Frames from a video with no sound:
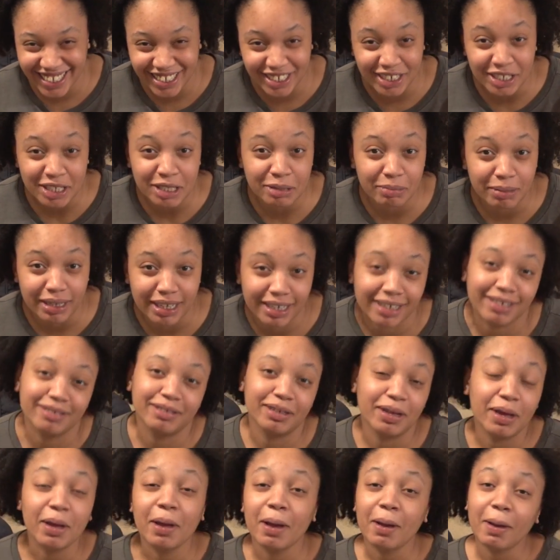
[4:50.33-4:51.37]
Just me.
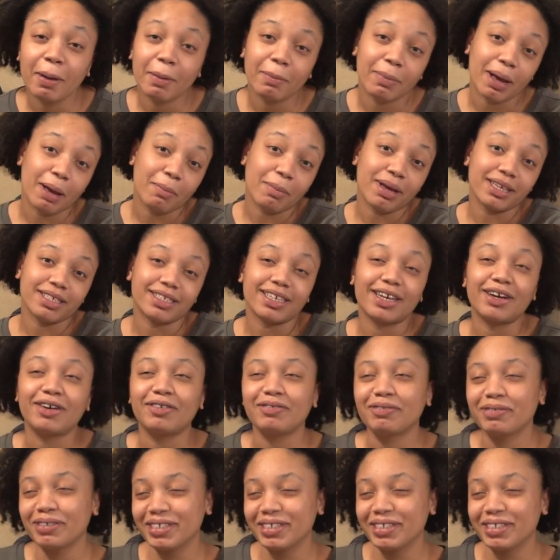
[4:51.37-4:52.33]
By myself.